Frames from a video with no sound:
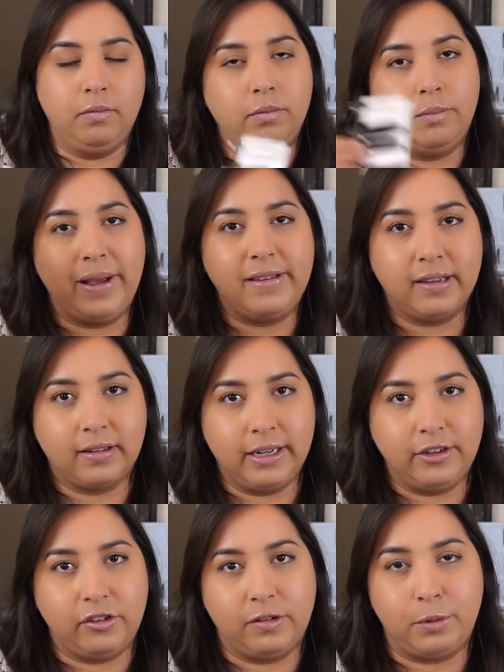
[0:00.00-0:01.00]

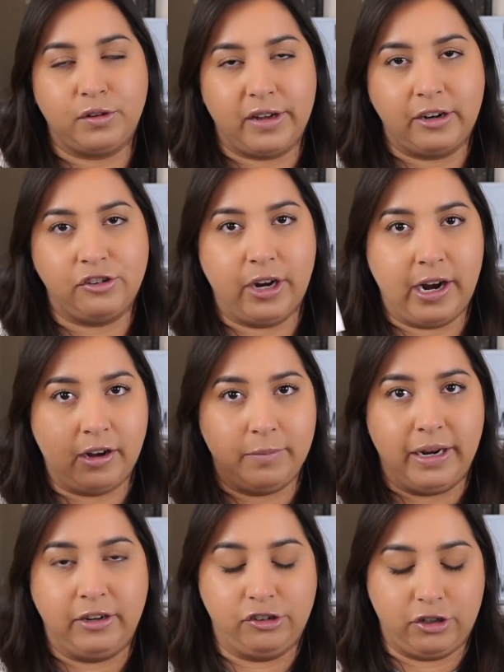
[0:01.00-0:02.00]
basically just protect your hair to
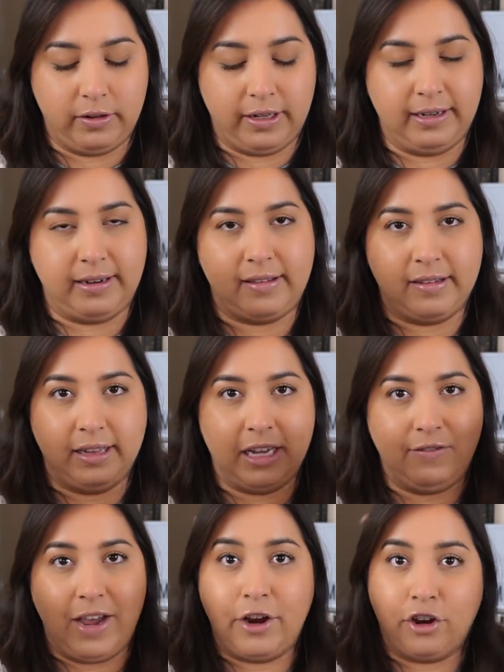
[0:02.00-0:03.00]
make sure that it doesn't
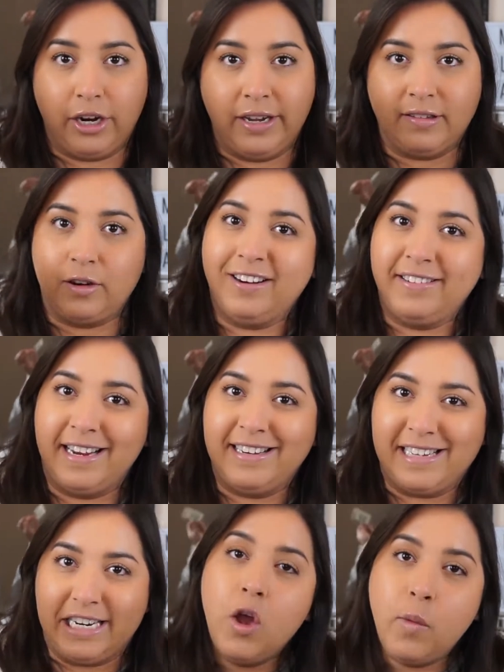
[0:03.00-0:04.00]
leave a crease or a dent
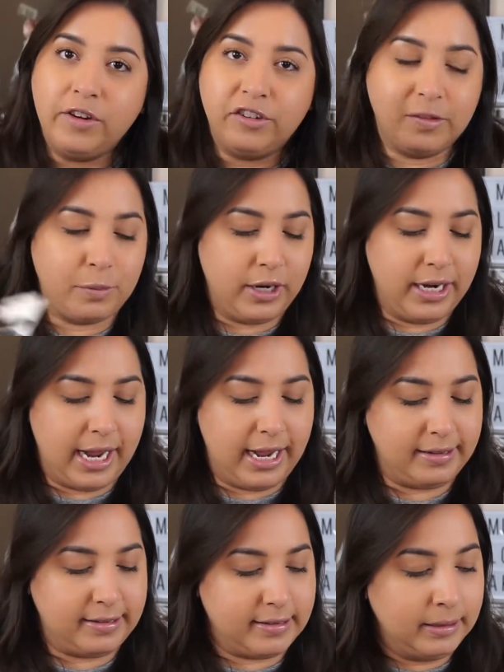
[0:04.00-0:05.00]
in, which is pretty
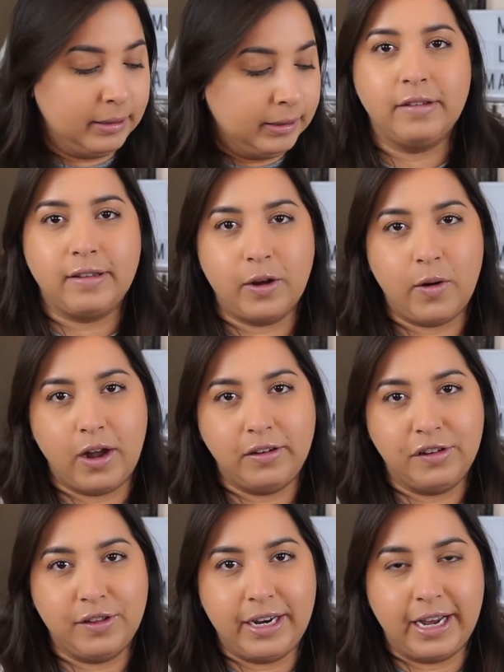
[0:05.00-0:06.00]
nice. So on
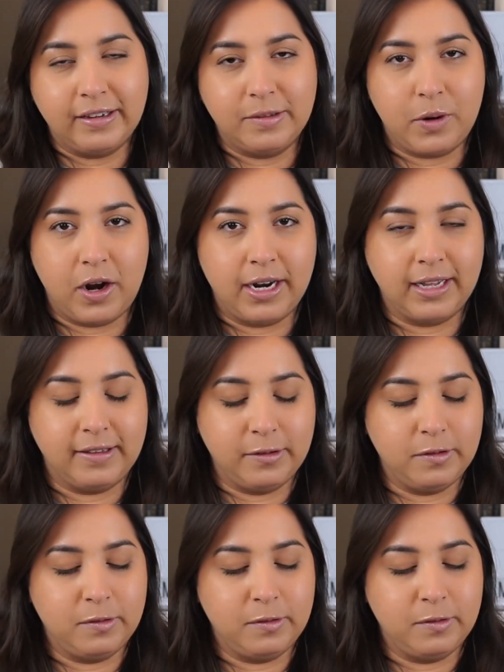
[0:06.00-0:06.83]
to the next product. This was